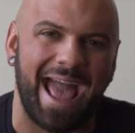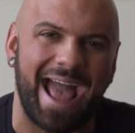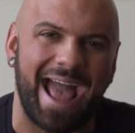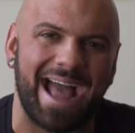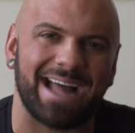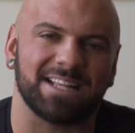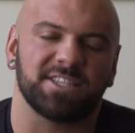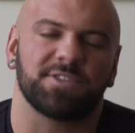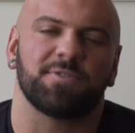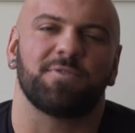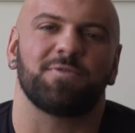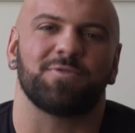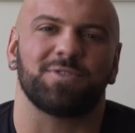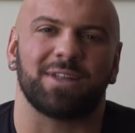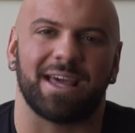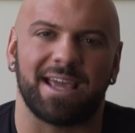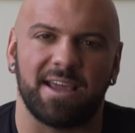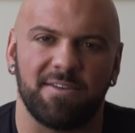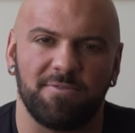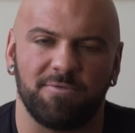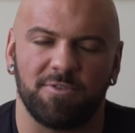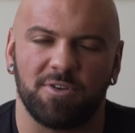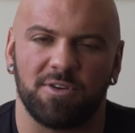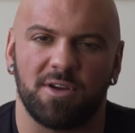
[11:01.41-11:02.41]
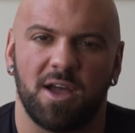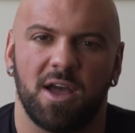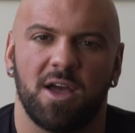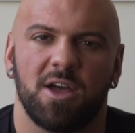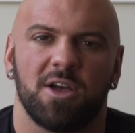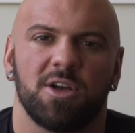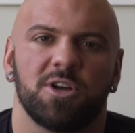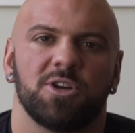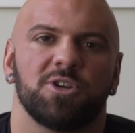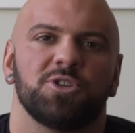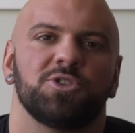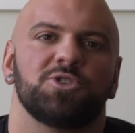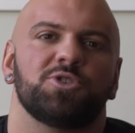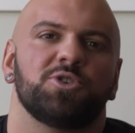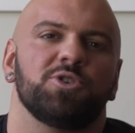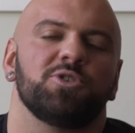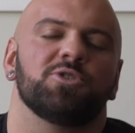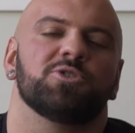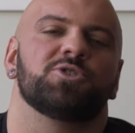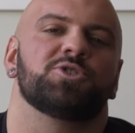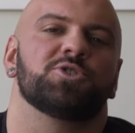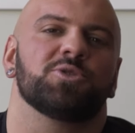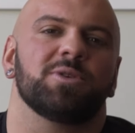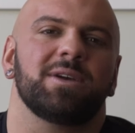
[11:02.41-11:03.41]
adds flavor to
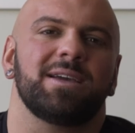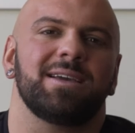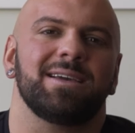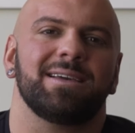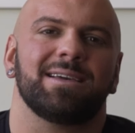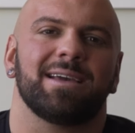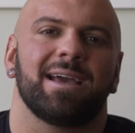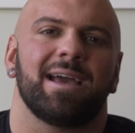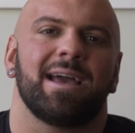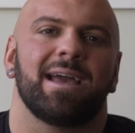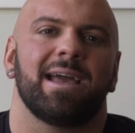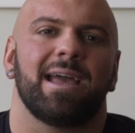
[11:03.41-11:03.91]
your drink,